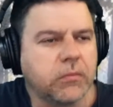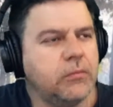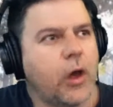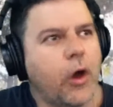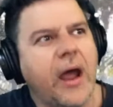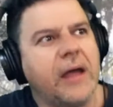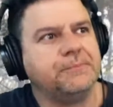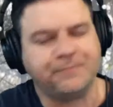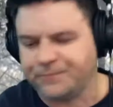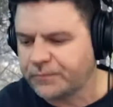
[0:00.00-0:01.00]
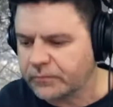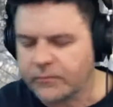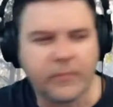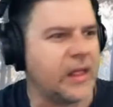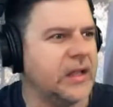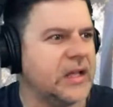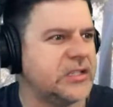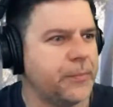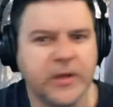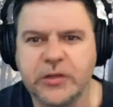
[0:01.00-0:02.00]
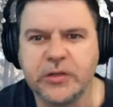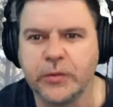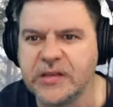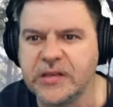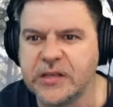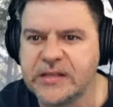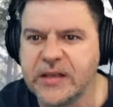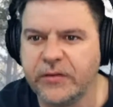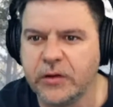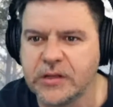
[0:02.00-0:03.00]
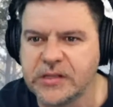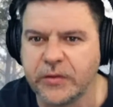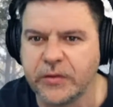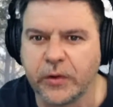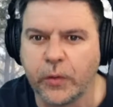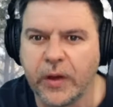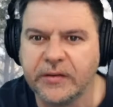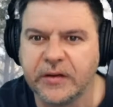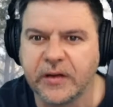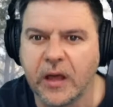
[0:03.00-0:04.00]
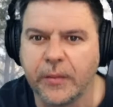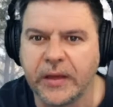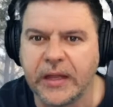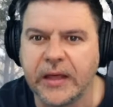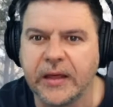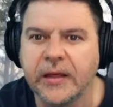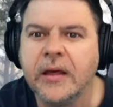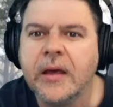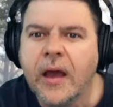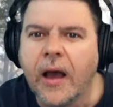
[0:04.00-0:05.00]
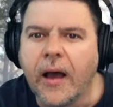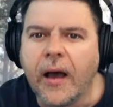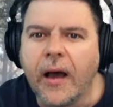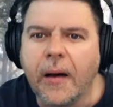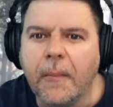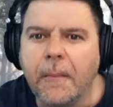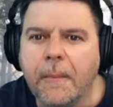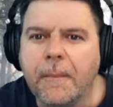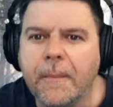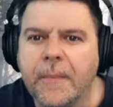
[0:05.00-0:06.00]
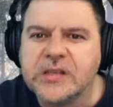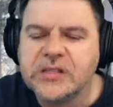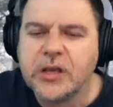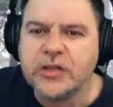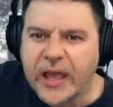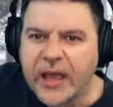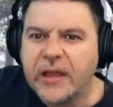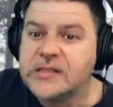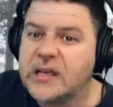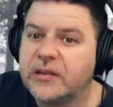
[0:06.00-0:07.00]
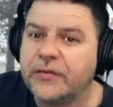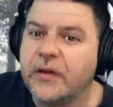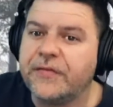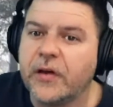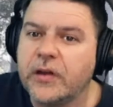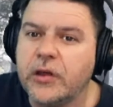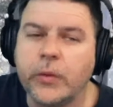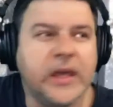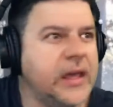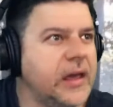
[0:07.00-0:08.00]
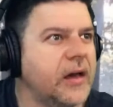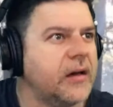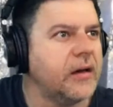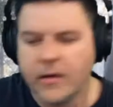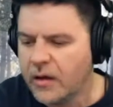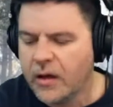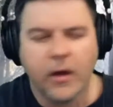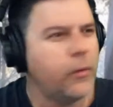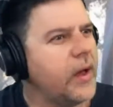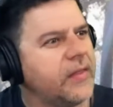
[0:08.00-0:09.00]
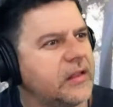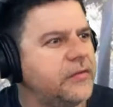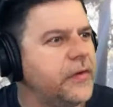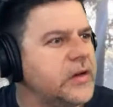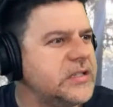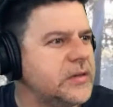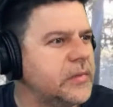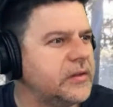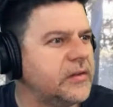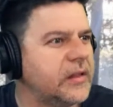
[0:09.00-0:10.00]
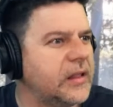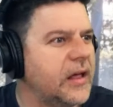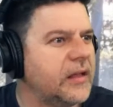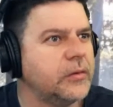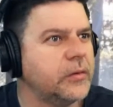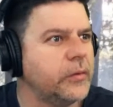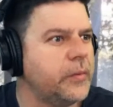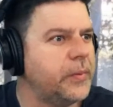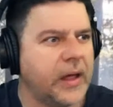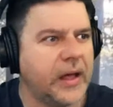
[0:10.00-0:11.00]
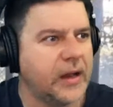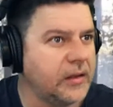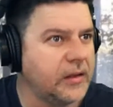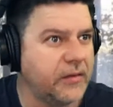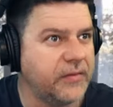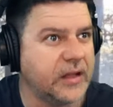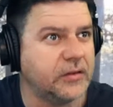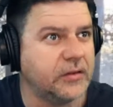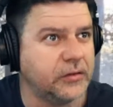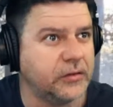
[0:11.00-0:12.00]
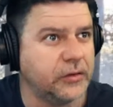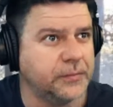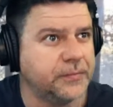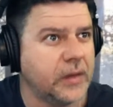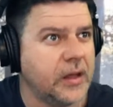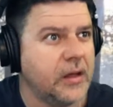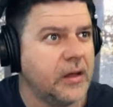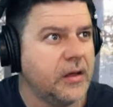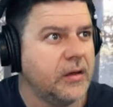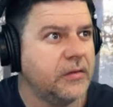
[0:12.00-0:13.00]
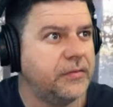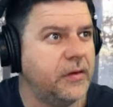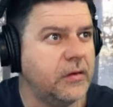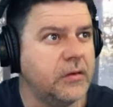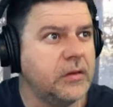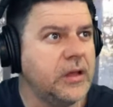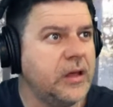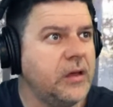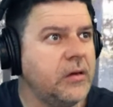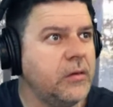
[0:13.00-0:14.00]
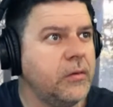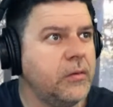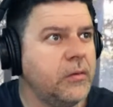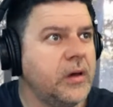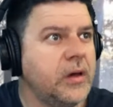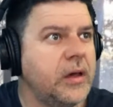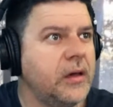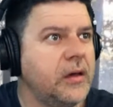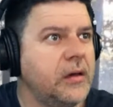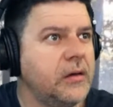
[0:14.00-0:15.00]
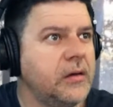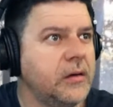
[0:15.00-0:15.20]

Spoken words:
All right, let's jump into another song. Let's have a look at some of the requests that are coming in here. So Jan has asked for If Only You Were Here. Wow, that's very similar to the last one that we played. I love that song too. If only you were here.